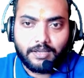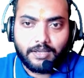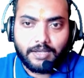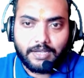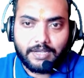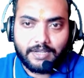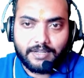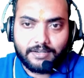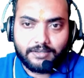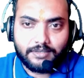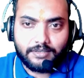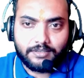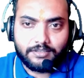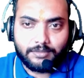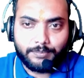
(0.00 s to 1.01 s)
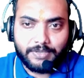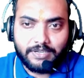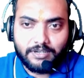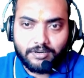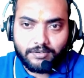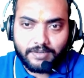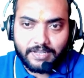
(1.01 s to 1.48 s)
and the
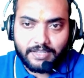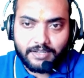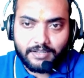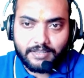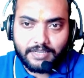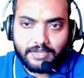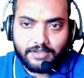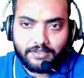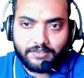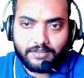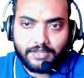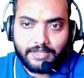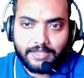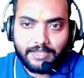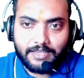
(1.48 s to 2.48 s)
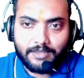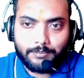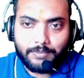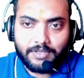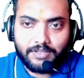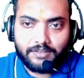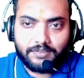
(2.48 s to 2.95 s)
bigger triangle, that is
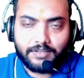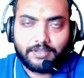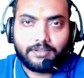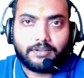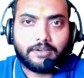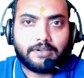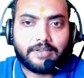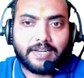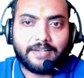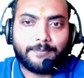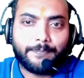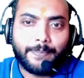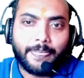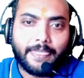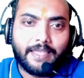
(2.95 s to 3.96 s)
ABC, right?